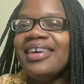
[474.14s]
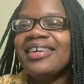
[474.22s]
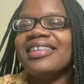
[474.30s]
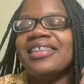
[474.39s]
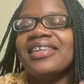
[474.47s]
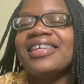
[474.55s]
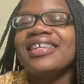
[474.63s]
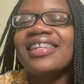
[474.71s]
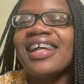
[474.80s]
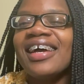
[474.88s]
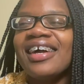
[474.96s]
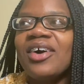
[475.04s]
So then he's
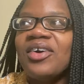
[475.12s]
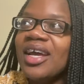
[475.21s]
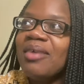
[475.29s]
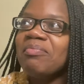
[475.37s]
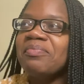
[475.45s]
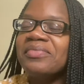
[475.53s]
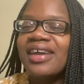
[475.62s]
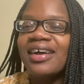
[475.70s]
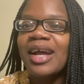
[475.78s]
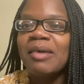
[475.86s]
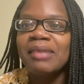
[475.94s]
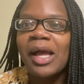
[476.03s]
like, okay,
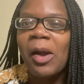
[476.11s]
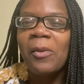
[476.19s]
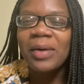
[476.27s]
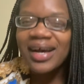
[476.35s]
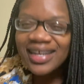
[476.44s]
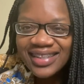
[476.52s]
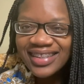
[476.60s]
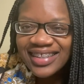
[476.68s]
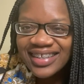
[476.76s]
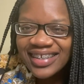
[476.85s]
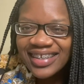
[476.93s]
done. I'm like, what?